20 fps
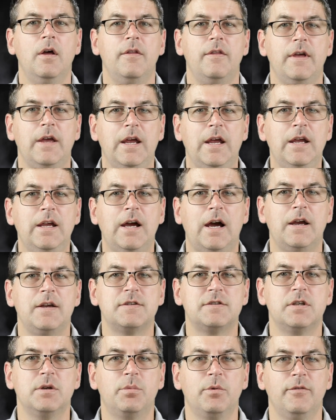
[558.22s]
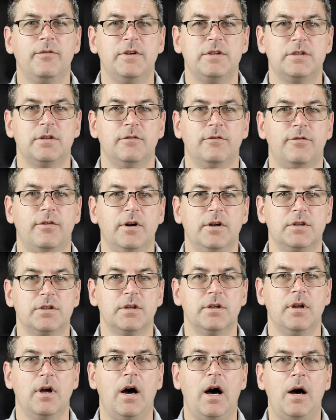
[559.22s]
the AI supervision
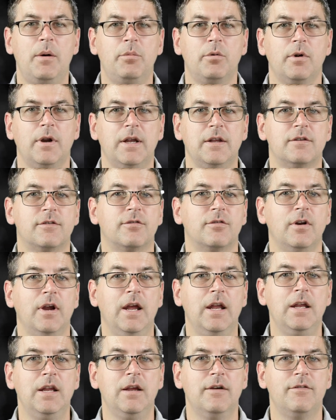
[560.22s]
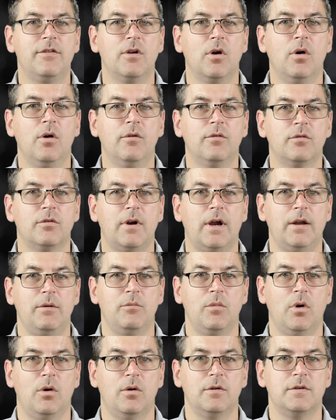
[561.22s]
function operates for any of the override
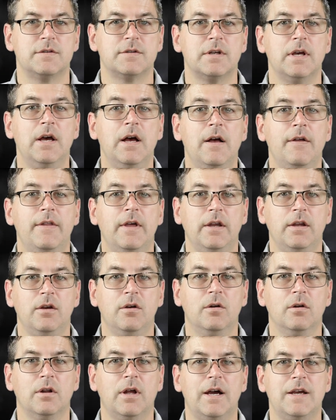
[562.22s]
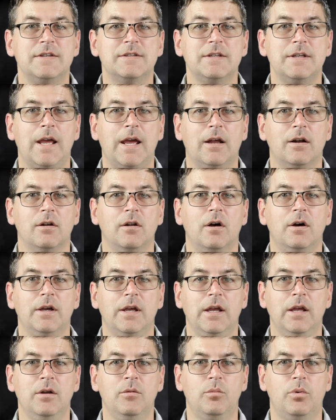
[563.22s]
modes that utilize an analog
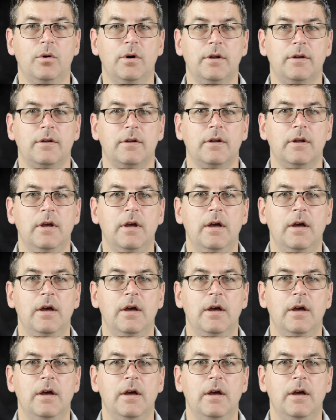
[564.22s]
input.